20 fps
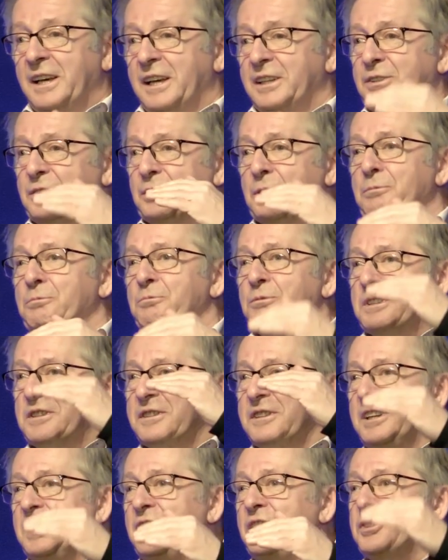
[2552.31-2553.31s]
And, you know,
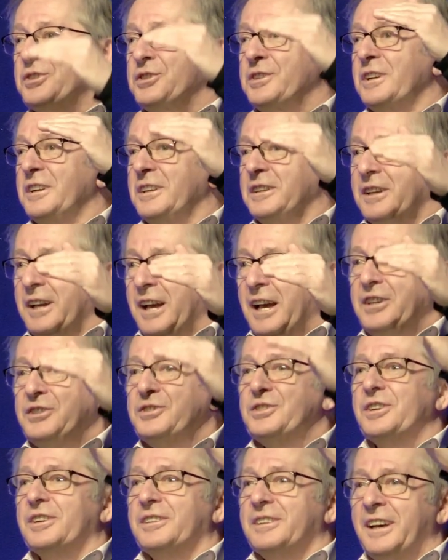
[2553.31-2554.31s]
with each
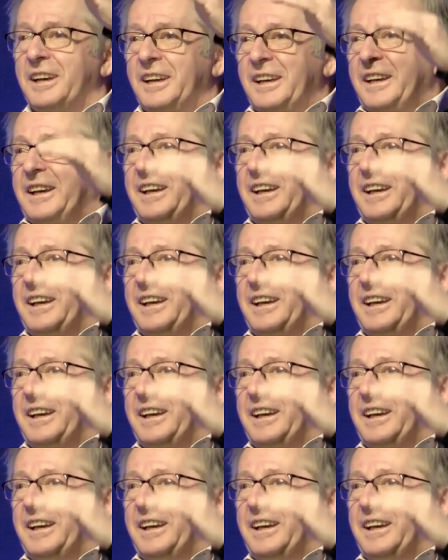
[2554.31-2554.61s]
angel,